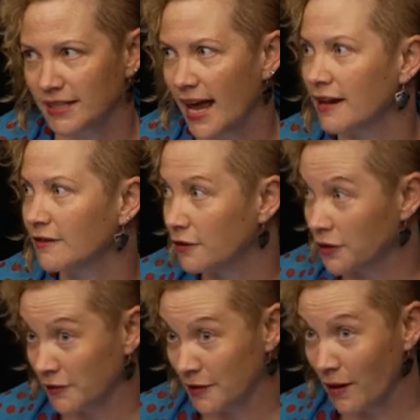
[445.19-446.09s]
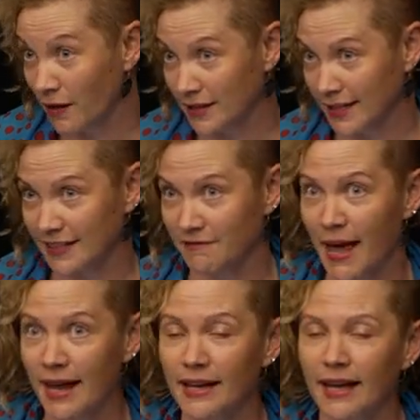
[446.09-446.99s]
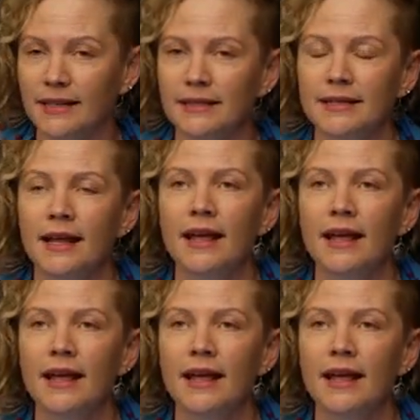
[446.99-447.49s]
California and the Politics of Mandates.